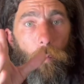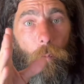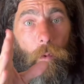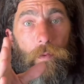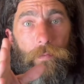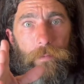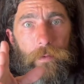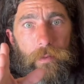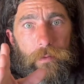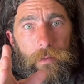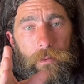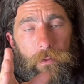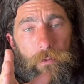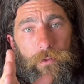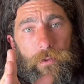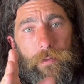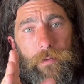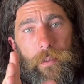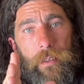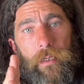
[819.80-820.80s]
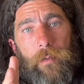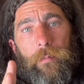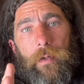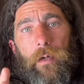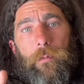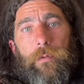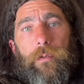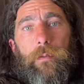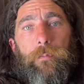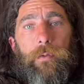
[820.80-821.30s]
One thing that you should think
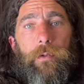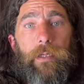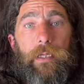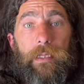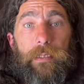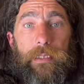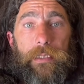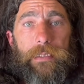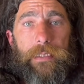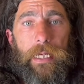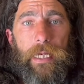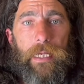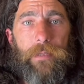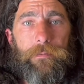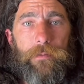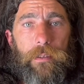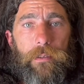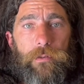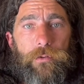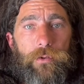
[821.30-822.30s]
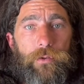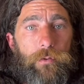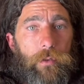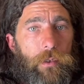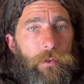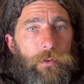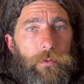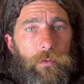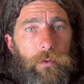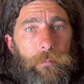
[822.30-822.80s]
about when you're putting in these eighth inch
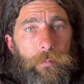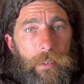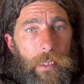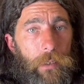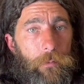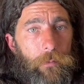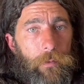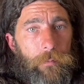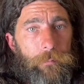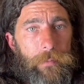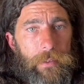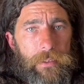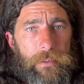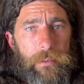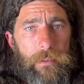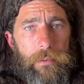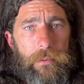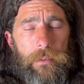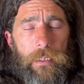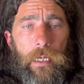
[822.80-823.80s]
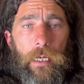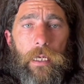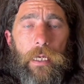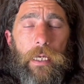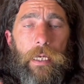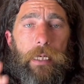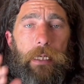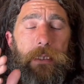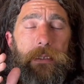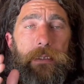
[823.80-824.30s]
structural plywood pieces
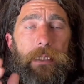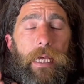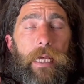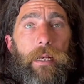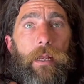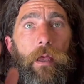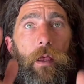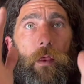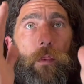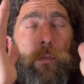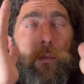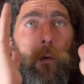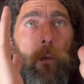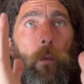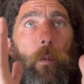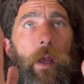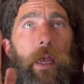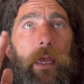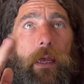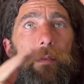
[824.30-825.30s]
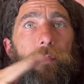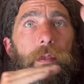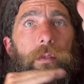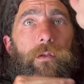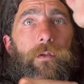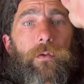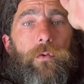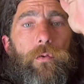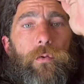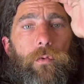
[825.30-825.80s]
is that the way that
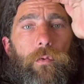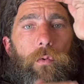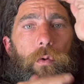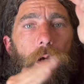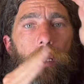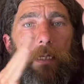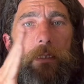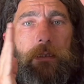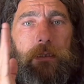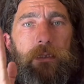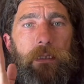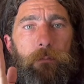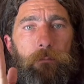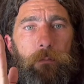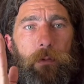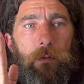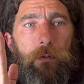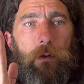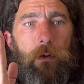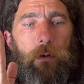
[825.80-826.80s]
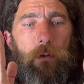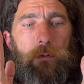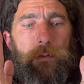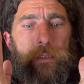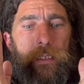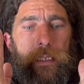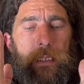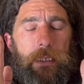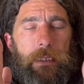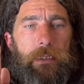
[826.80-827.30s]
you assemble those
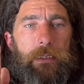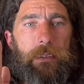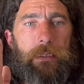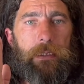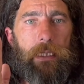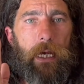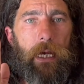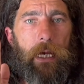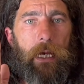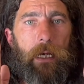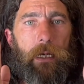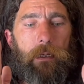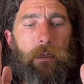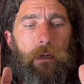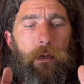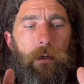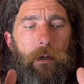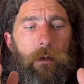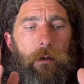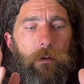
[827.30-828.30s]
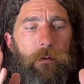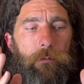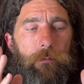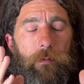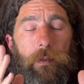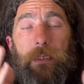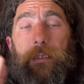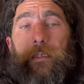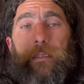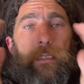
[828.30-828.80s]
inside of,
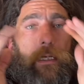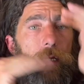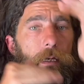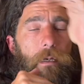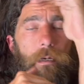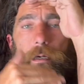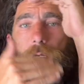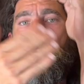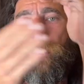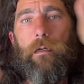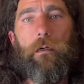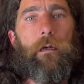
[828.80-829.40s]
let's say, a,